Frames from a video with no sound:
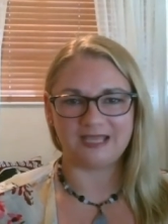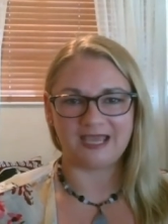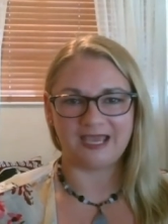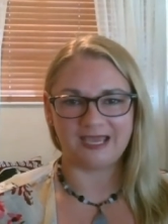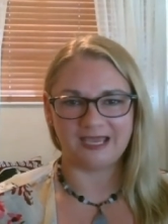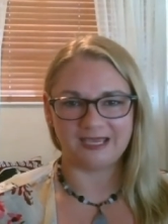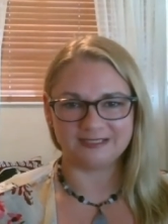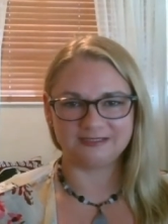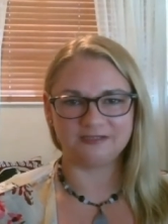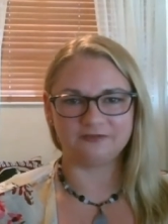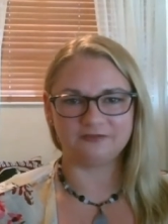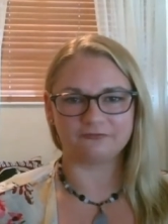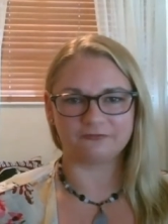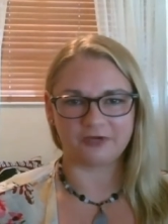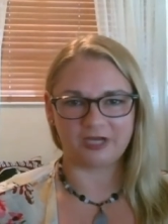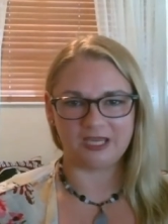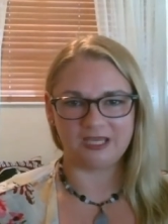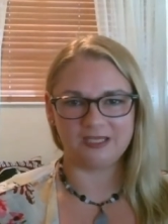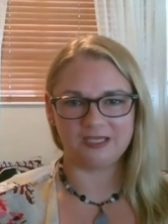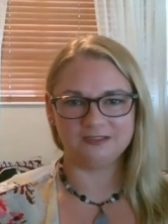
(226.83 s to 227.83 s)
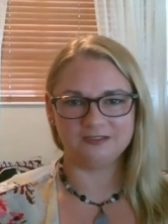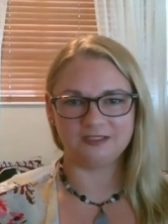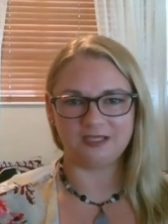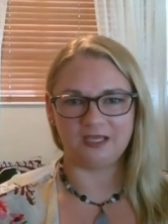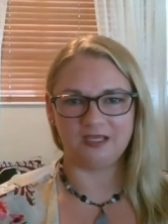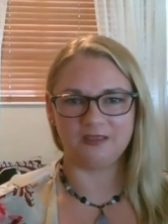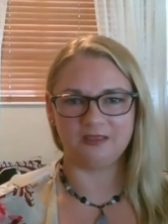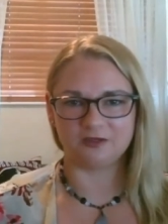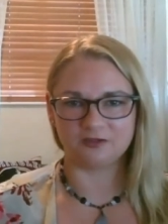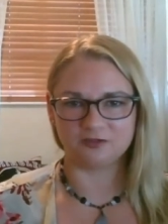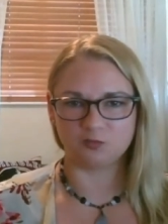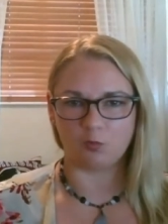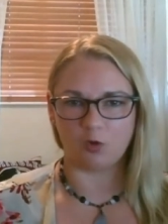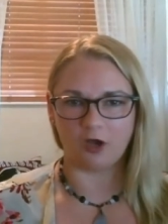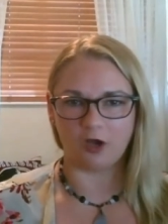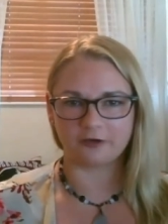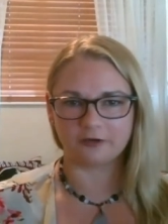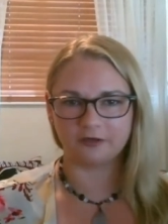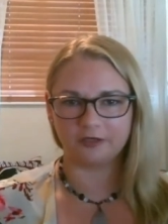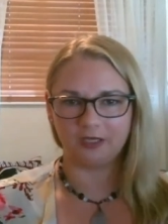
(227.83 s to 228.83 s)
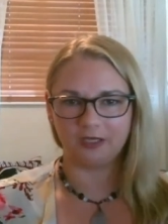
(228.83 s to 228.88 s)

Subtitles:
hasn't rained and there's water